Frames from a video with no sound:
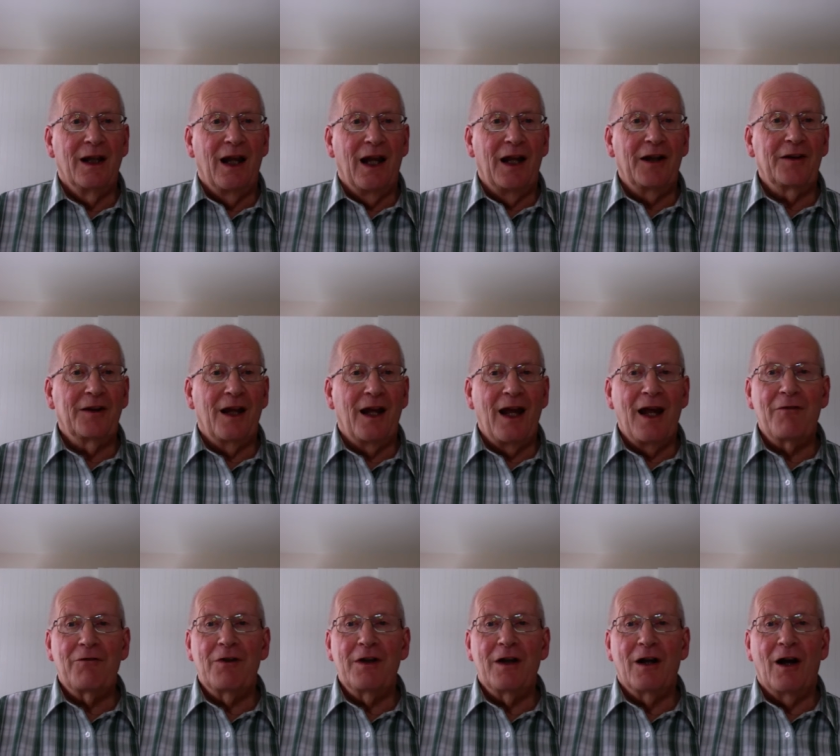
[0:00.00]
and to
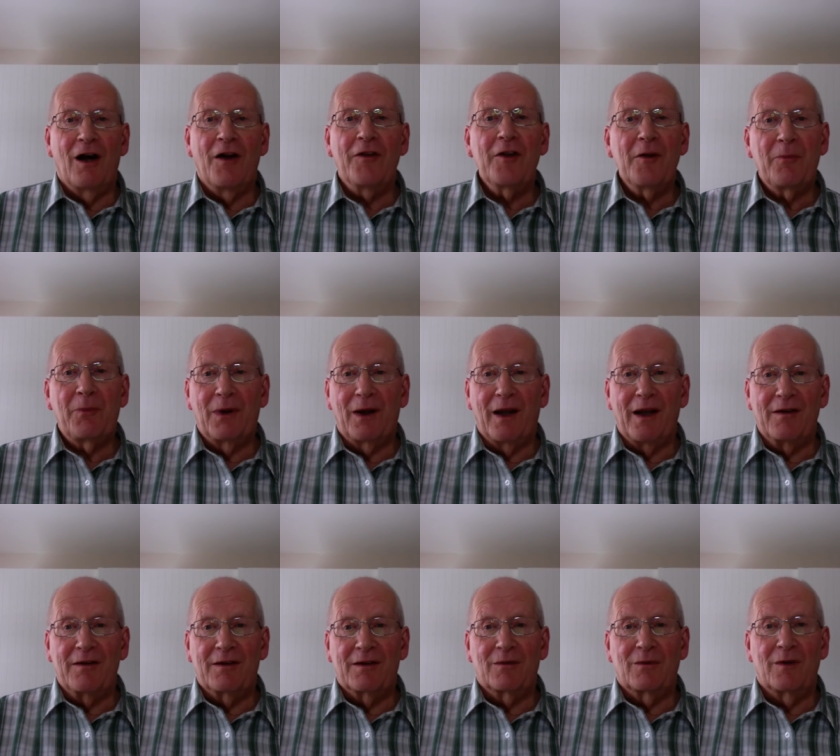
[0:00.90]
every other
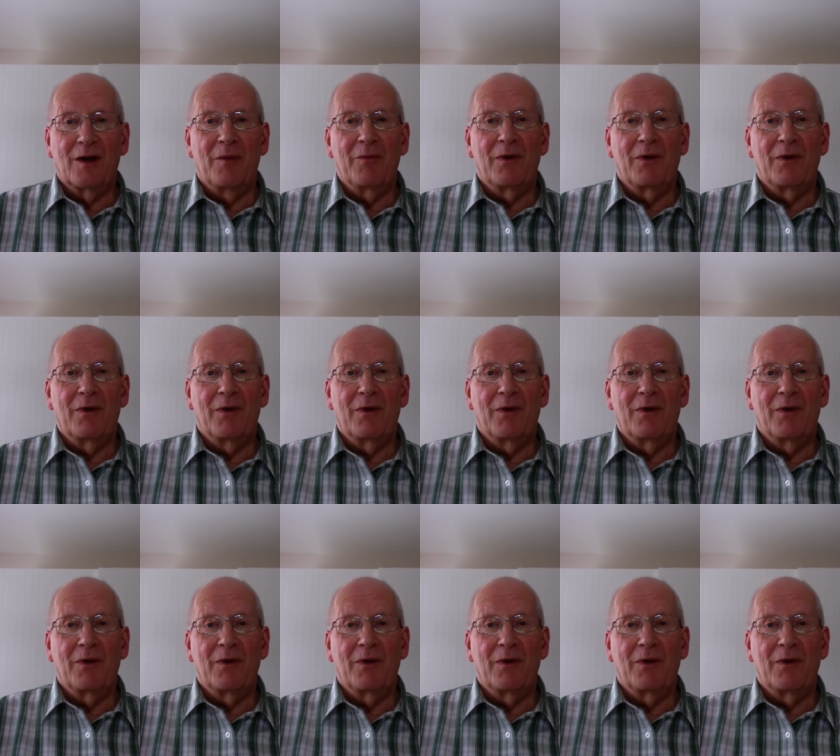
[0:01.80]
place where